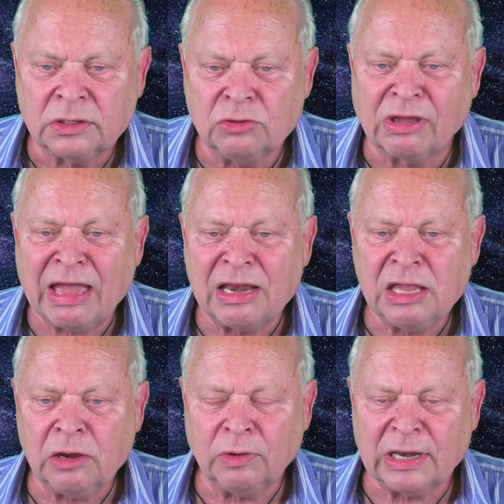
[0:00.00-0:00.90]
You can't
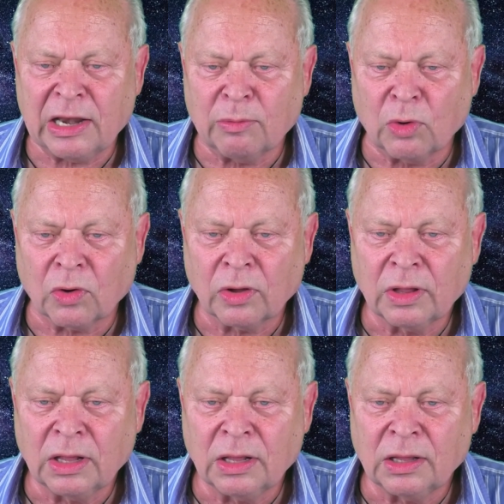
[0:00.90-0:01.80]
hear it anymore,
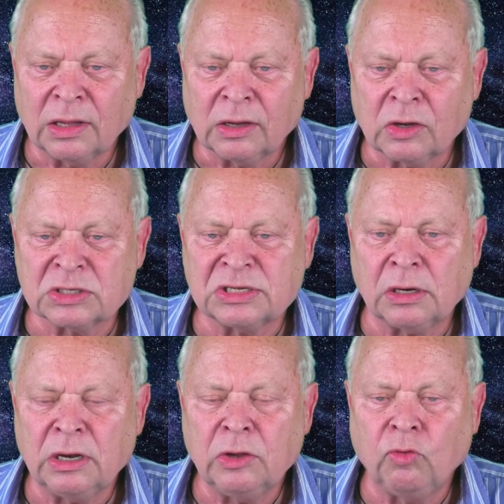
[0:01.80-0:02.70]
because
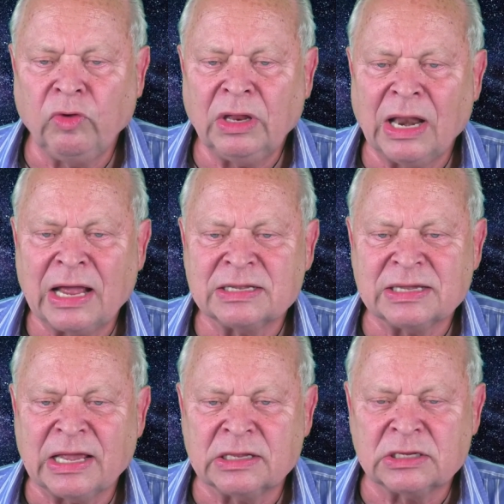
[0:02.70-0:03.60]
suddenly you
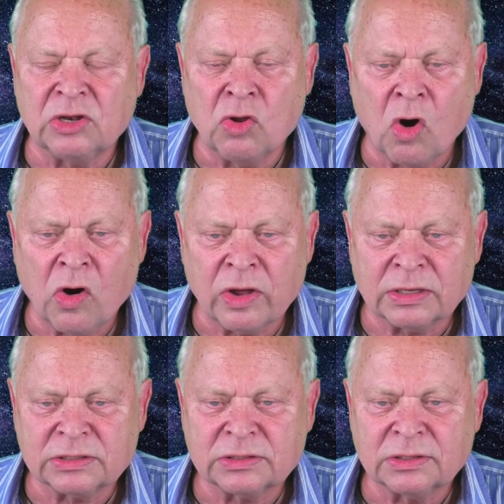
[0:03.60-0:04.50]
realize it's
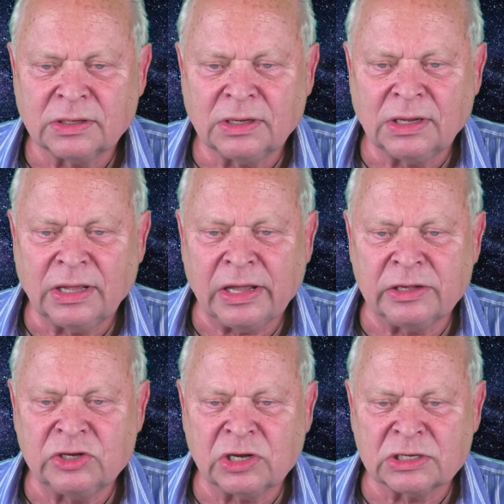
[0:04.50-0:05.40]
noise.
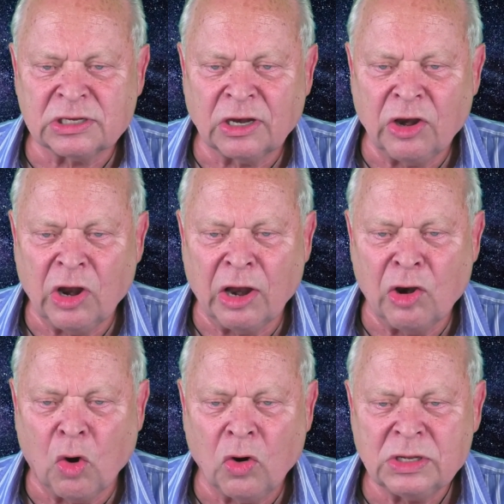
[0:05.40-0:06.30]
It's just a
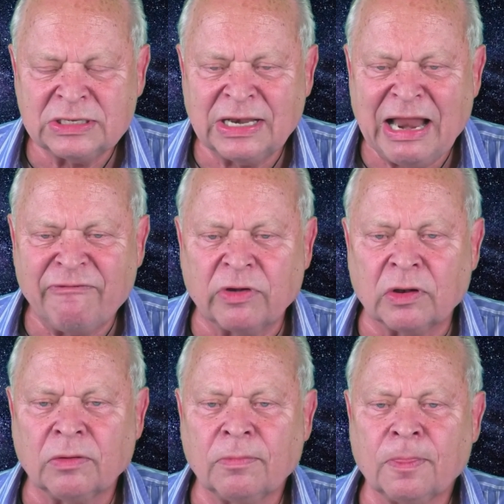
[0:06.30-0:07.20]
noise
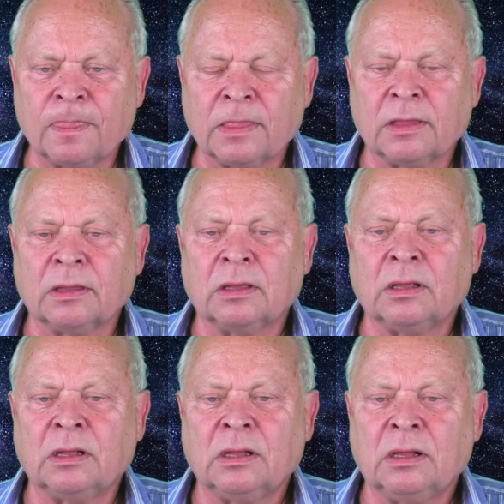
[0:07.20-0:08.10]
level.
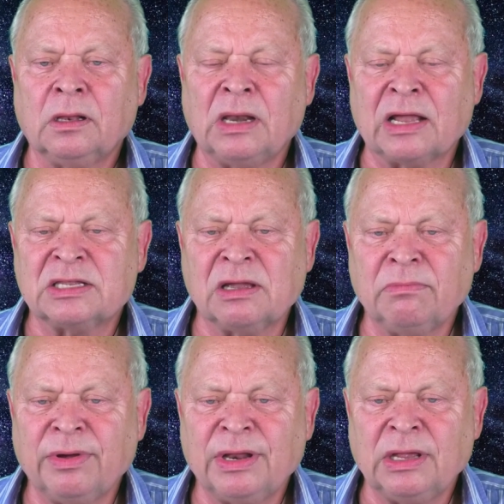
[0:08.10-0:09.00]
Like
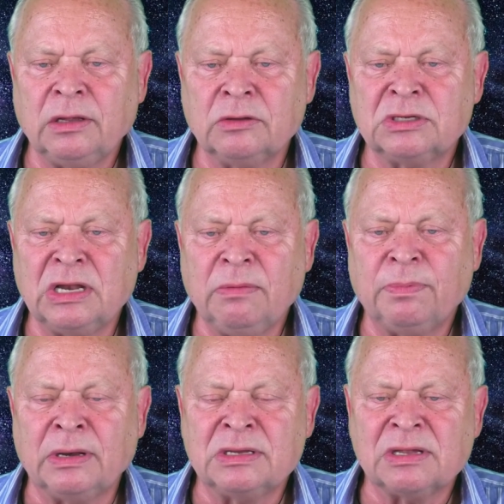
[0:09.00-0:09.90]
somebody, you
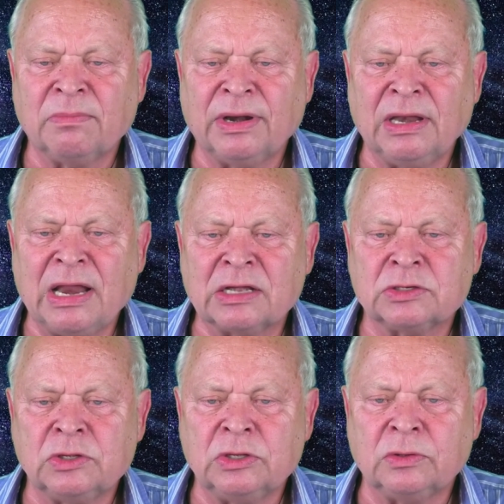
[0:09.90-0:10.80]
sleep and somebody
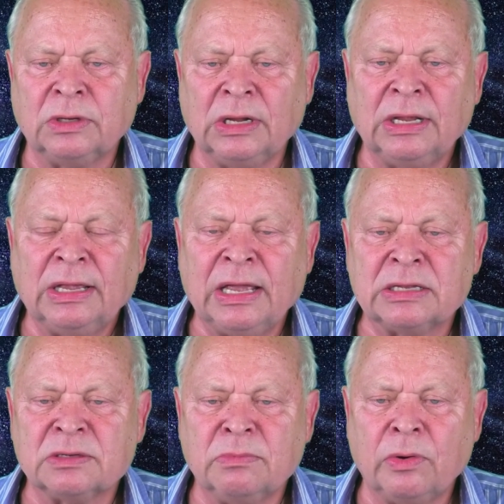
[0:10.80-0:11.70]
next to you
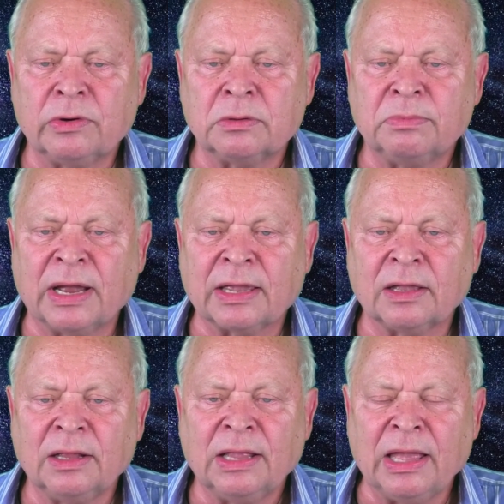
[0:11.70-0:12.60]
has a
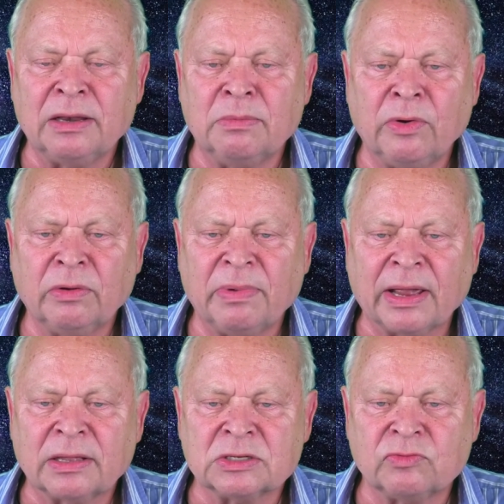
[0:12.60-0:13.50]
motorbike, and the
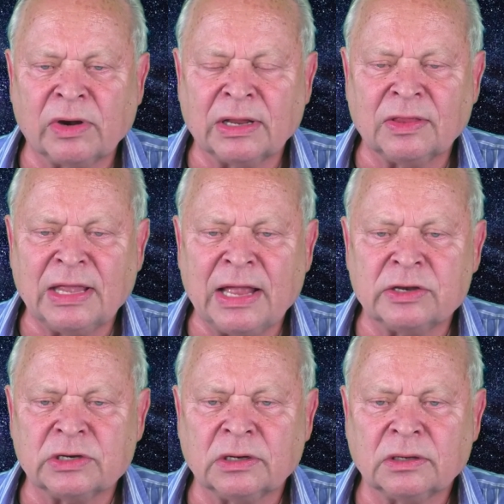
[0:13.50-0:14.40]
motorbike is running the
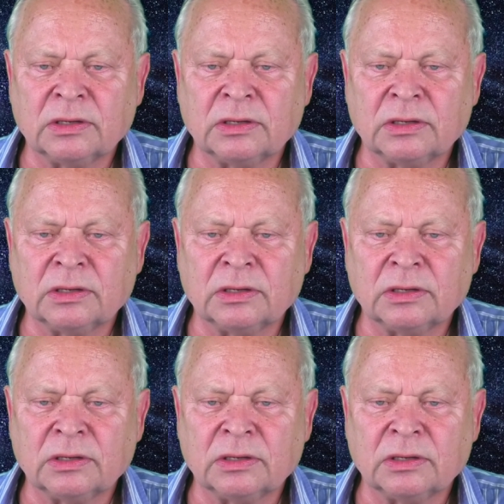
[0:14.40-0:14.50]
engine.